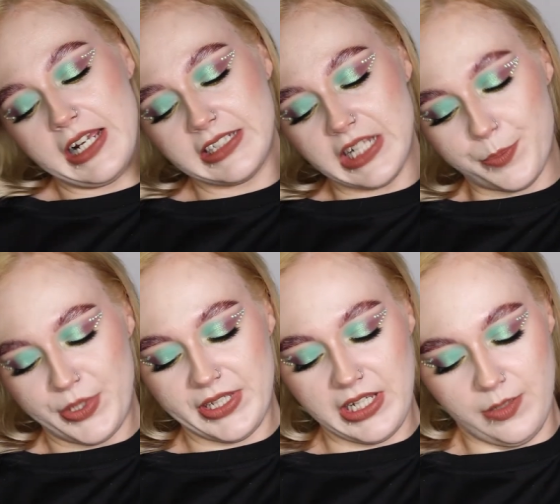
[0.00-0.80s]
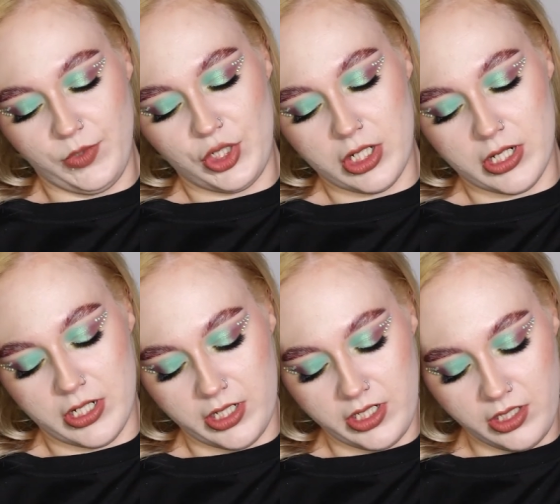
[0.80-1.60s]
next up is M
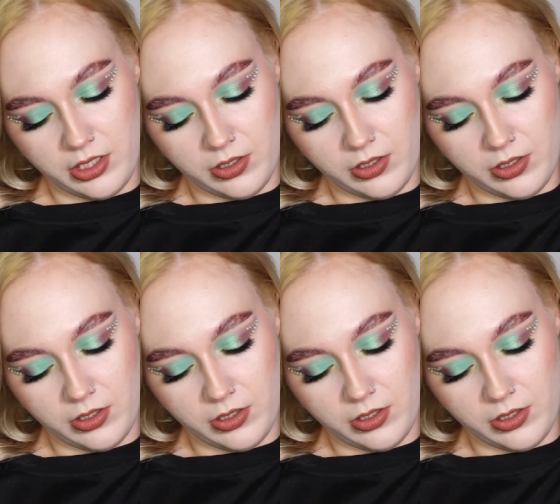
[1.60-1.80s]
J,